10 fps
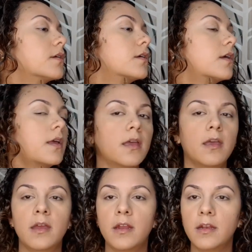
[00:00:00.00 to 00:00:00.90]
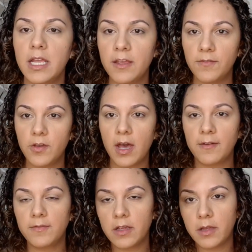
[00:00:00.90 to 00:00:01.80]
And if you
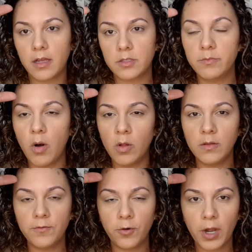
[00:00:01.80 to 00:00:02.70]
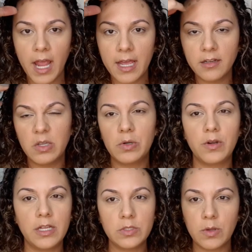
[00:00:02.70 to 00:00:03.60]
have a small forehead, you don't
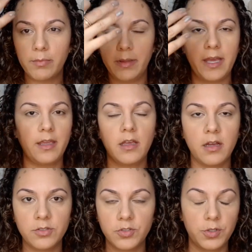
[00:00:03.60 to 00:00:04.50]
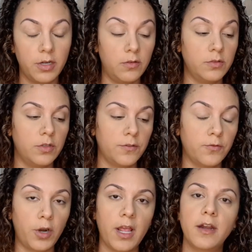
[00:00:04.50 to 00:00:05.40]
need to apply contour on your
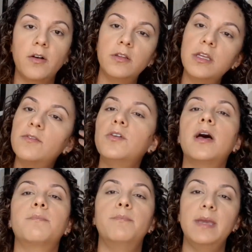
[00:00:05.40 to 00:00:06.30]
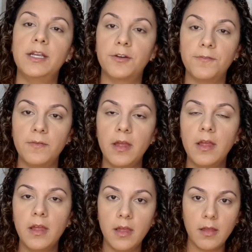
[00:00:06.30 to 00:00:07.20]
forehead, only if you have bigger
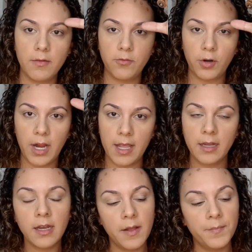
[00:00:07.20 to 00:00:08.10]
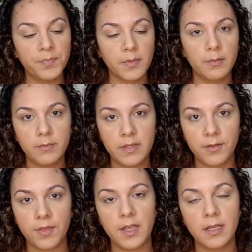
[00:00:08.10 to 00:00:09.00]
forehead. The
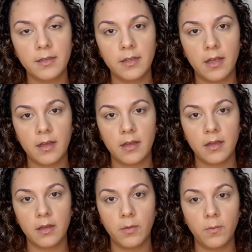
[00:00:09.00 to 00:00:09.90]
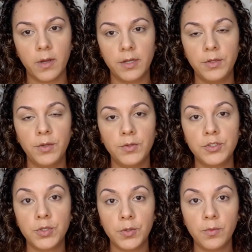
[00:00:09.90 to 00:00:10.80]
thing, what you
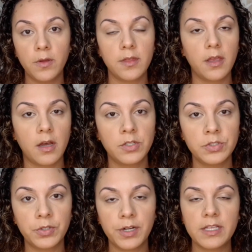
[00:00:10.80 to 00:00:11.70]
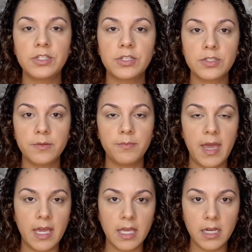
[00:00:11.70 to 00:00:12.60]
do with the contour is just
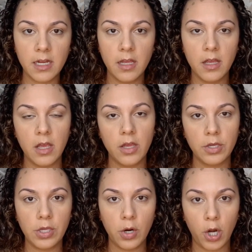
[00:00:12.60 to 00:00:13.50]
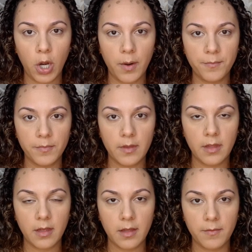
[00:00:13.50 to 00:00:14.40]
making your
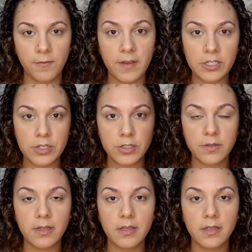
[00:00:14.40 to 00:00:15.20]
features